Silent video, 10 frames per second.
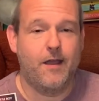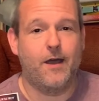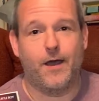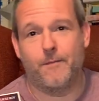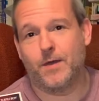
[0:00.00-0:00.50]

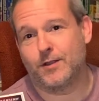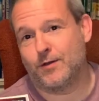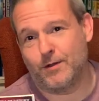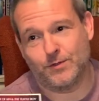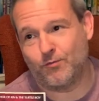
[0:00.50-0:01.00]
I
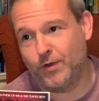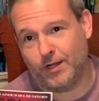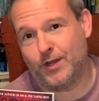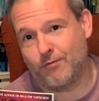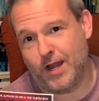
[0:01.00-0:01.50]
thought it was
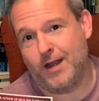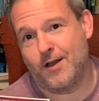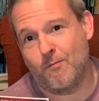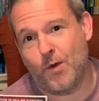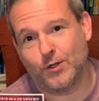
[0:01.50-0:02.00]
really great
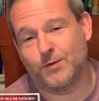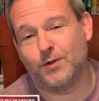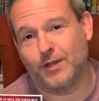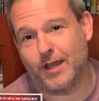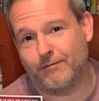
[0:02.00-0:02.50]
on
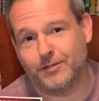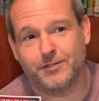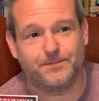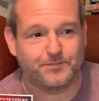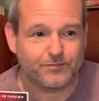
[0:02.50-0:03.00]
multiple levels.